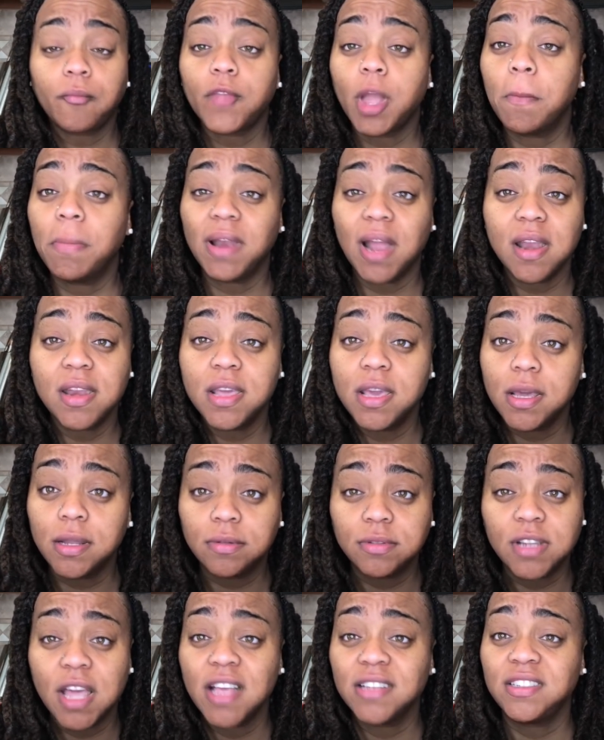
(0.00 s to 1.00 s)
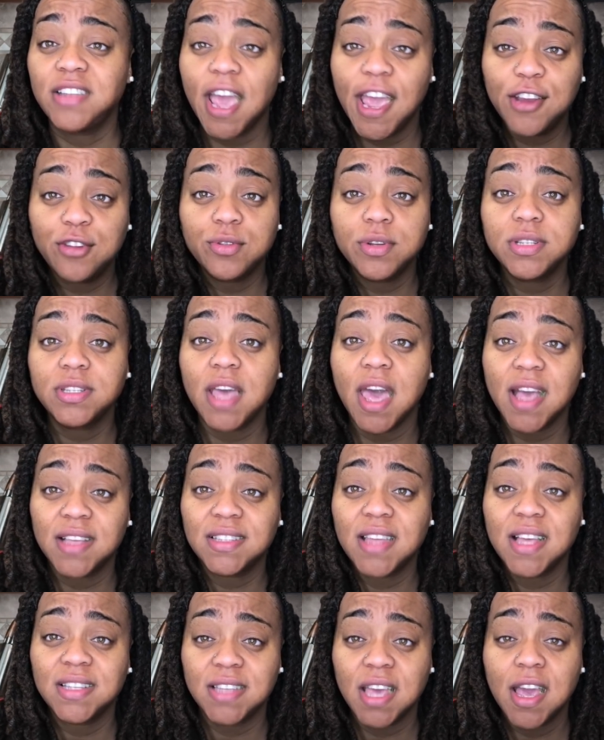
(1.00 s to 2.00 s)
But I did. As dangerous as
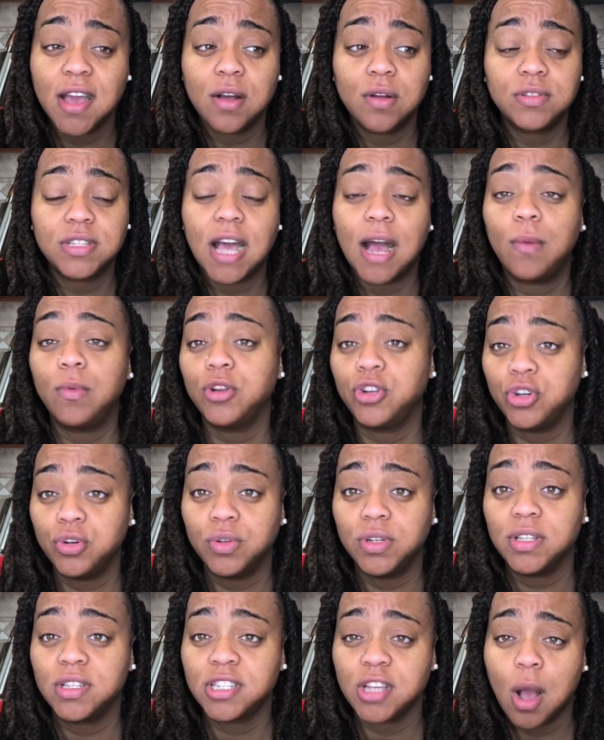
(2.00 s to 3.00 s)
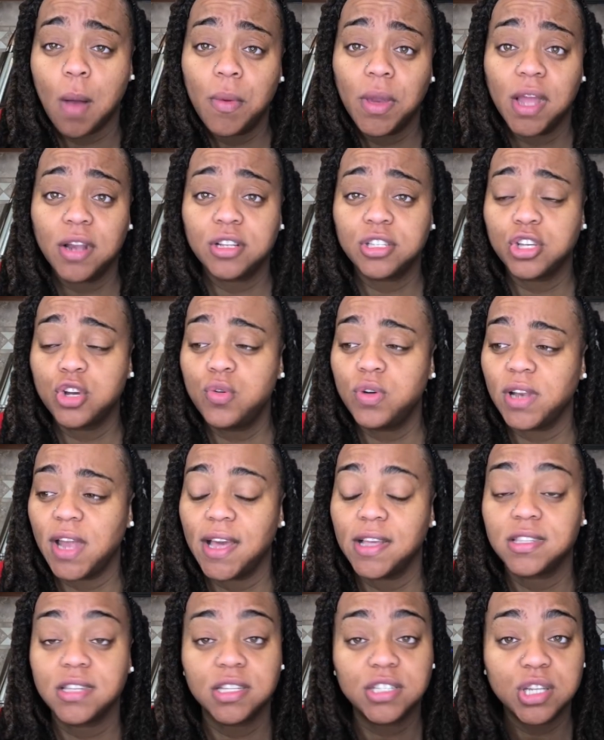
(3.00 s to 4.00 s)
that sounds, I would do it. So I would get to school at like
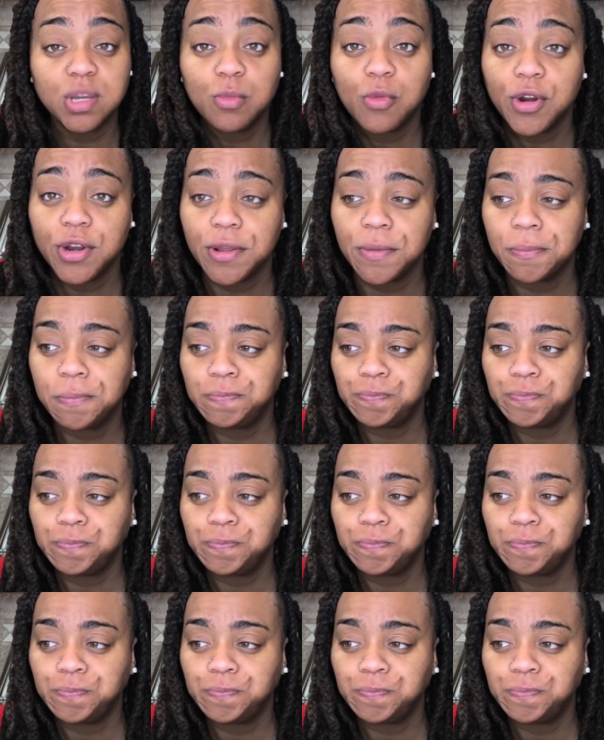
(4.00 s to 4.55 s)
6 in the morning,